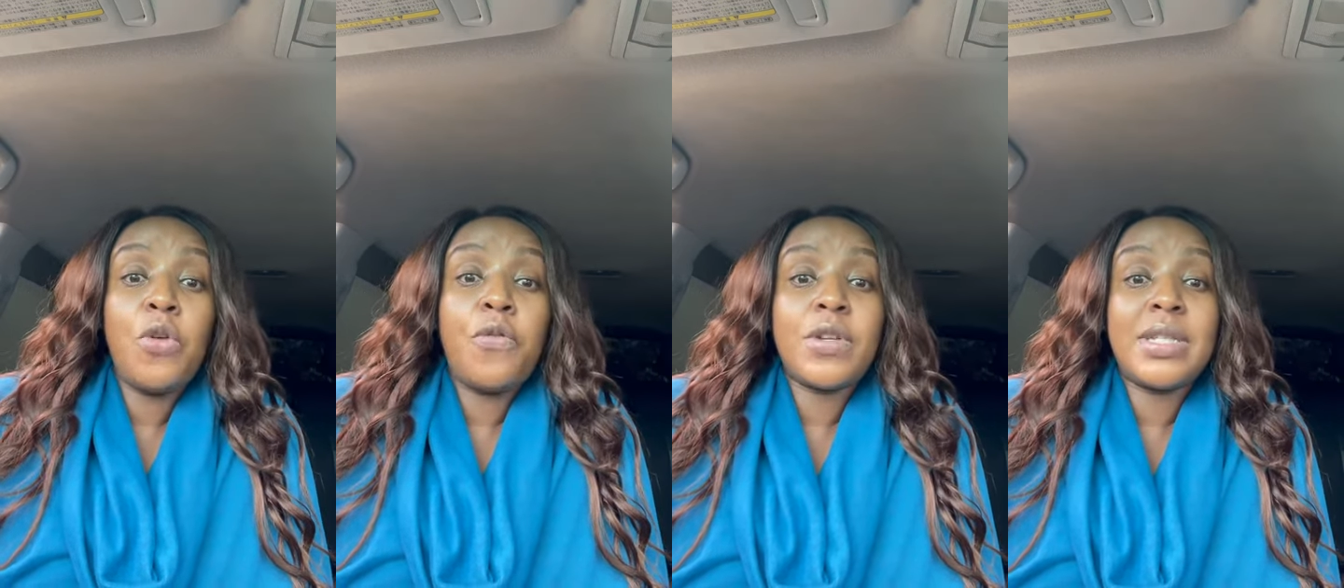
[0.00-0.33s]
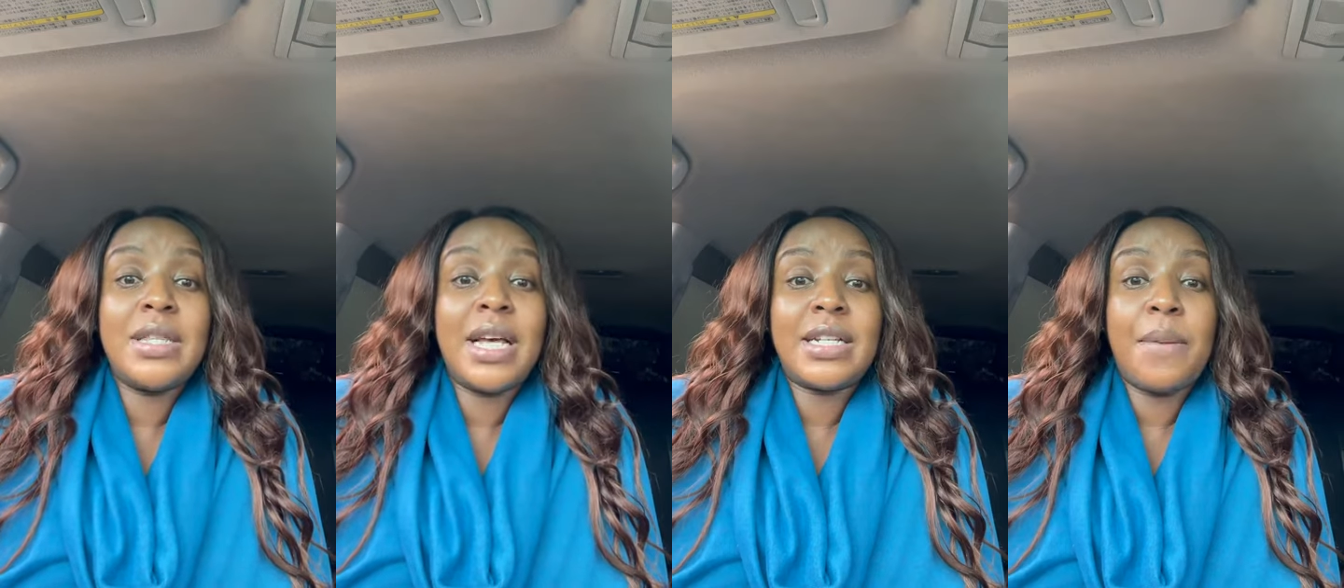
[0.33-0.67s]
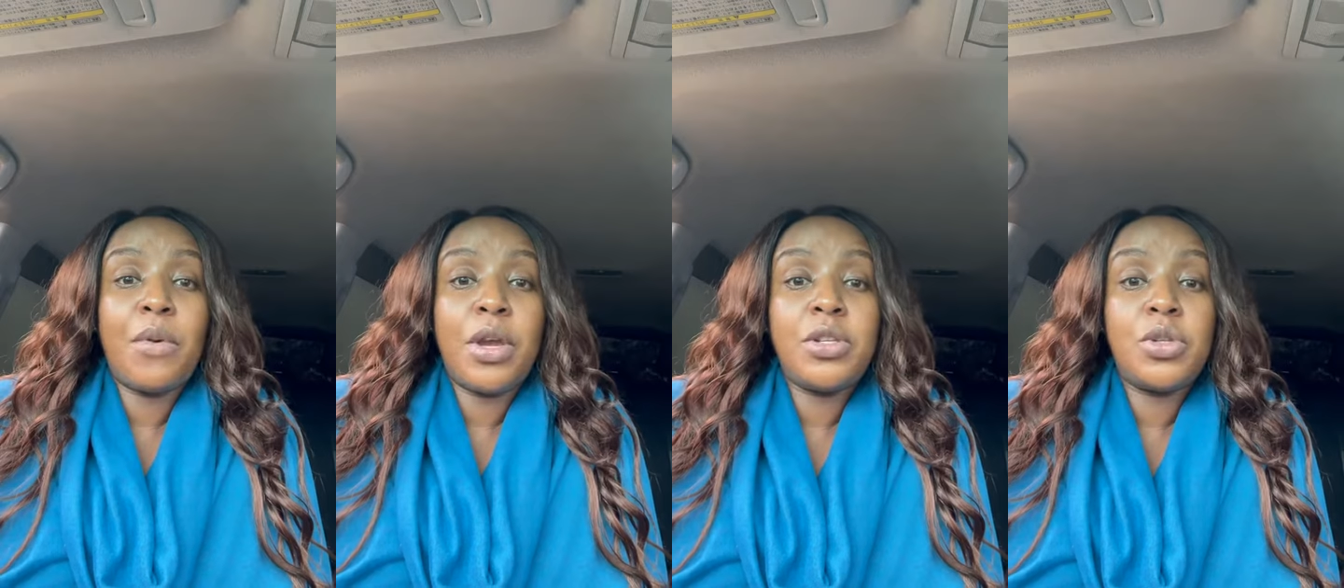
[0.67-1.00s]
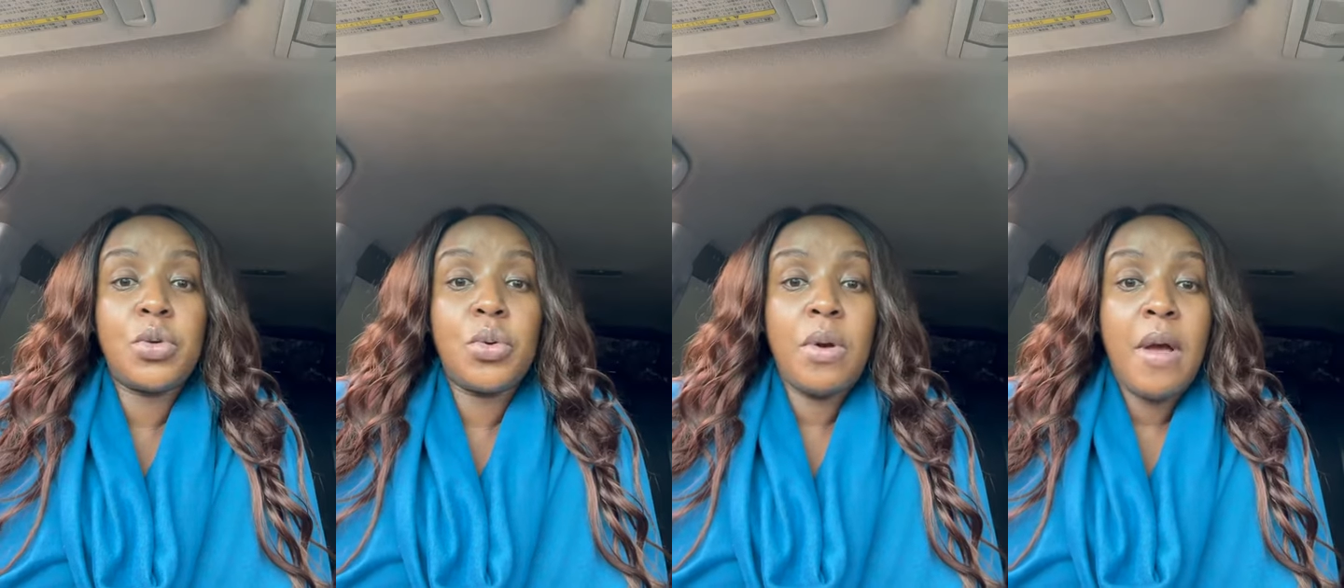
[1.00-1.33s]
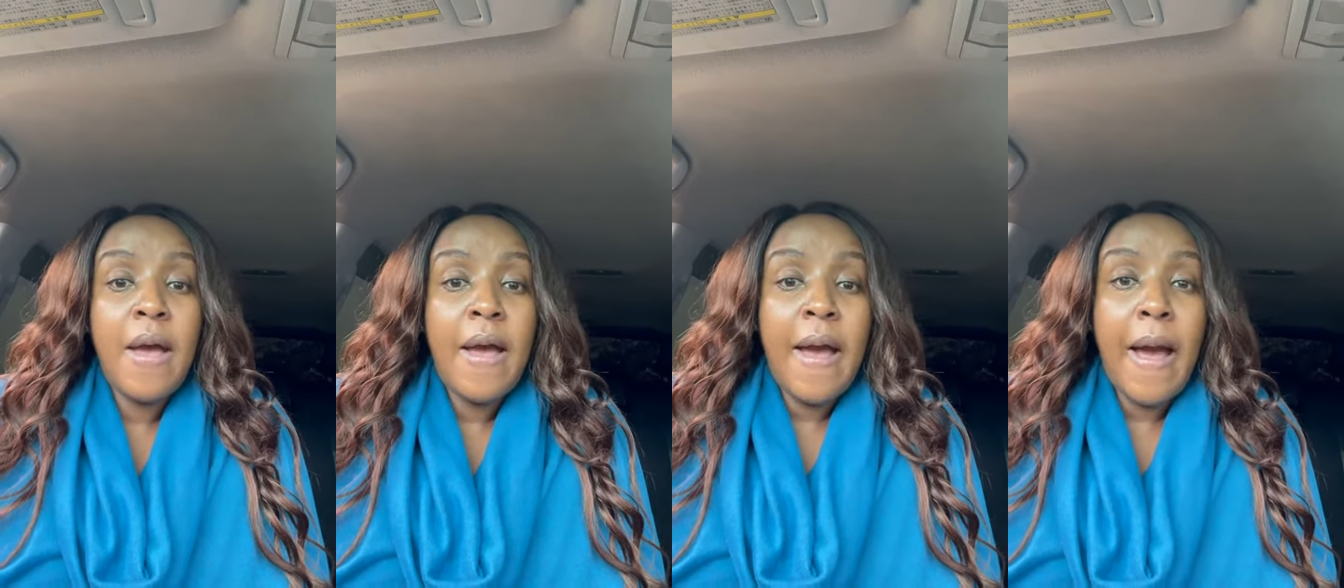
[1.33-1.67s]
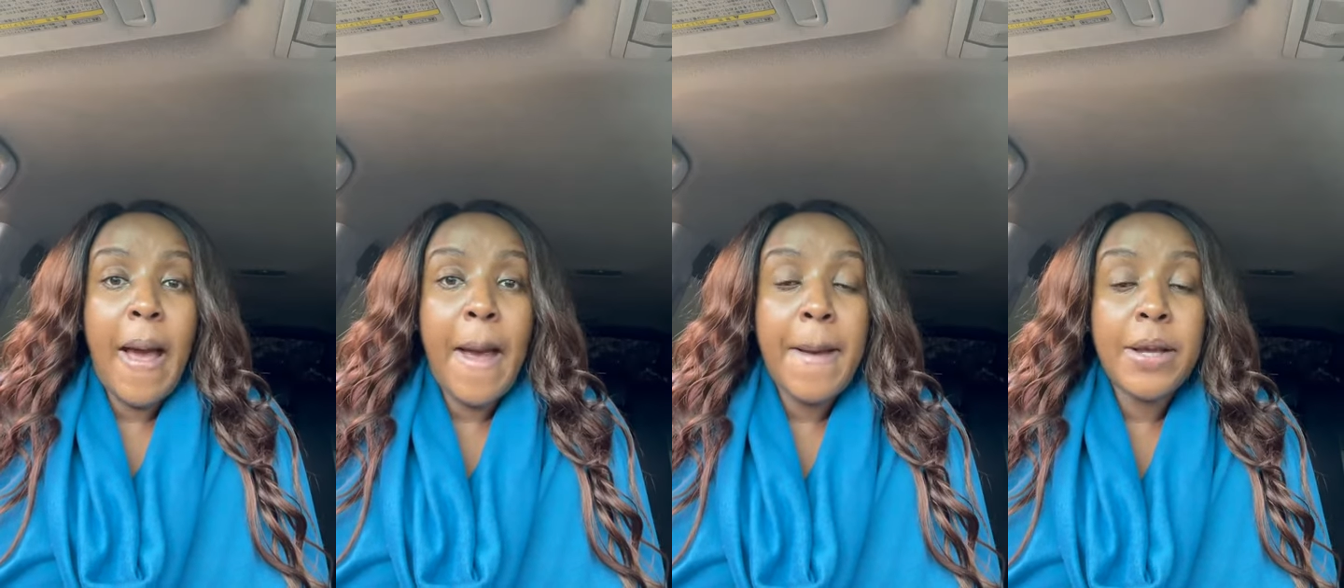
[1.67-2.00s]
you foresee that I'm going to
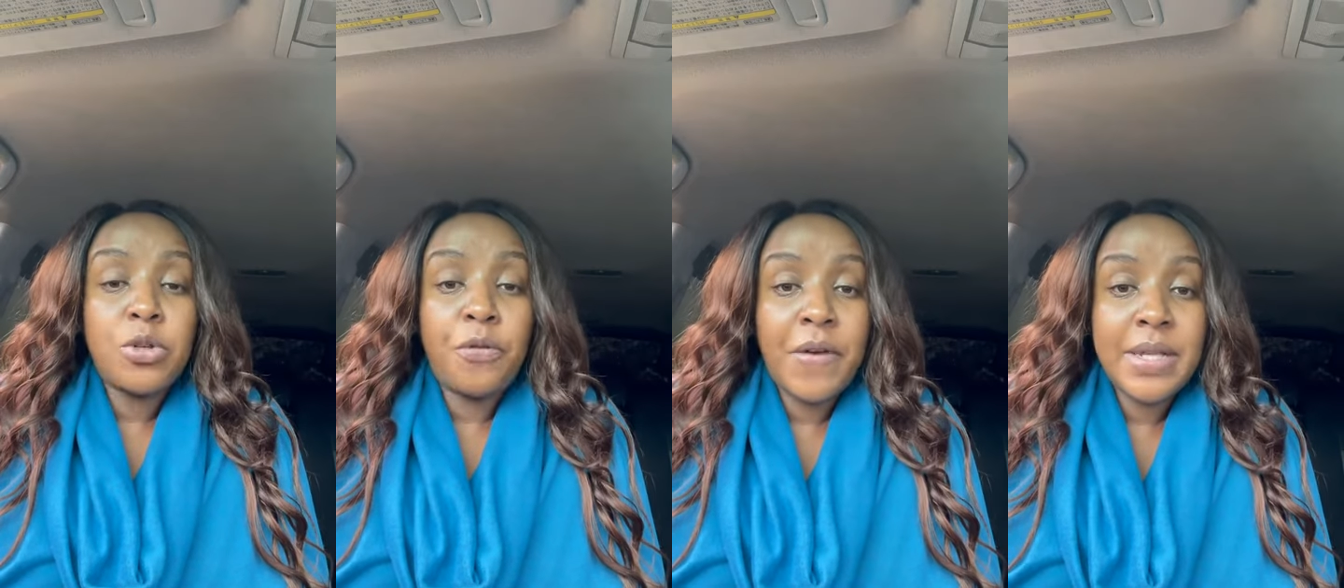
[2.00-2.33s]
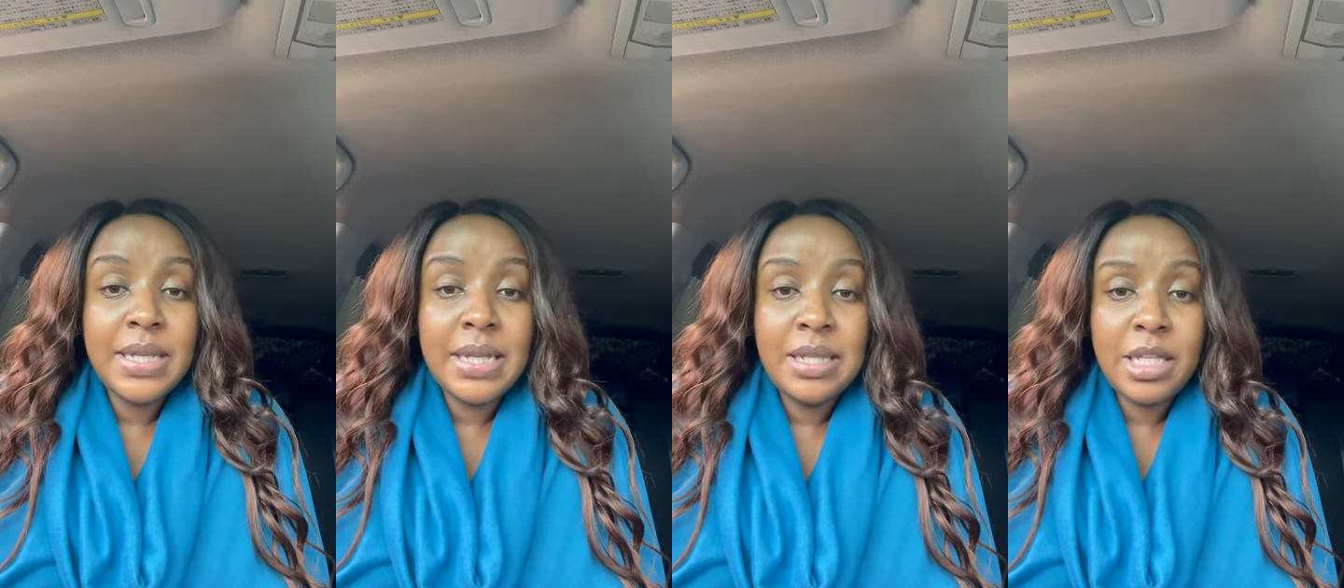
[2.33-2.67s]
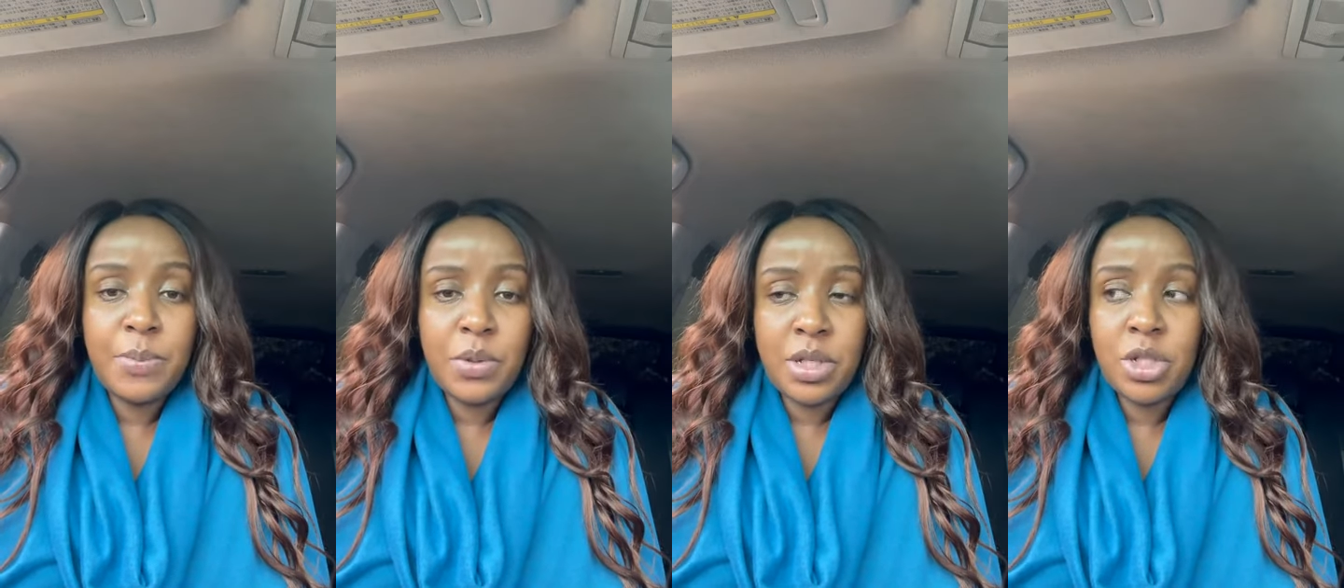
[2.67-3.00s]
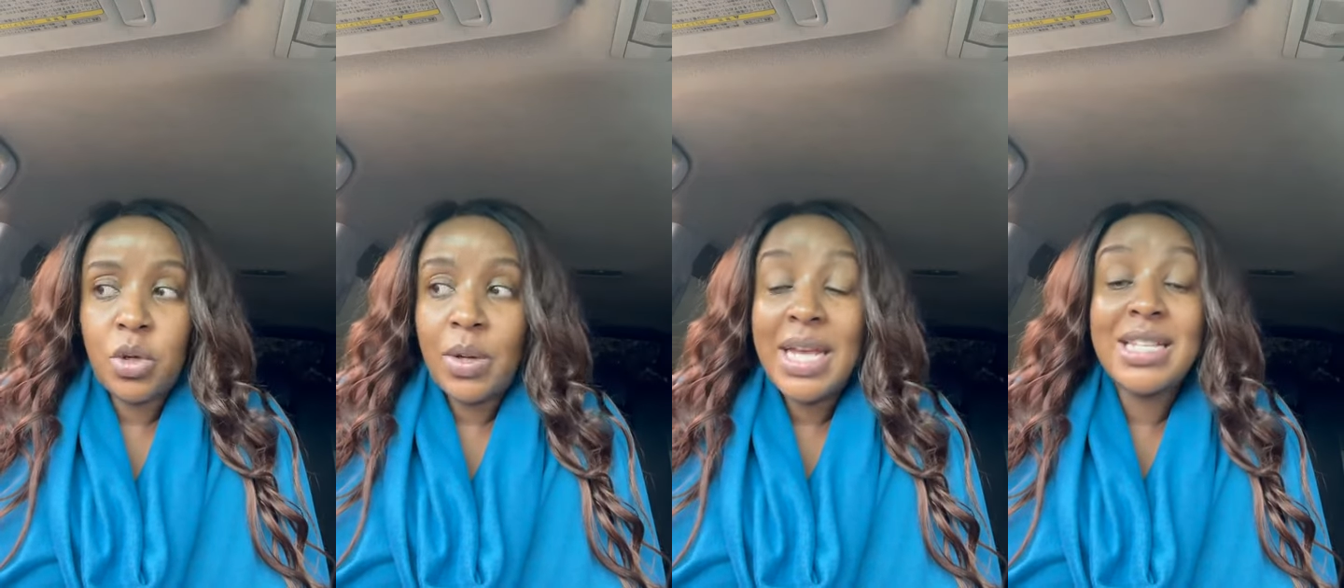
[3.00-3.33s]
face in this position?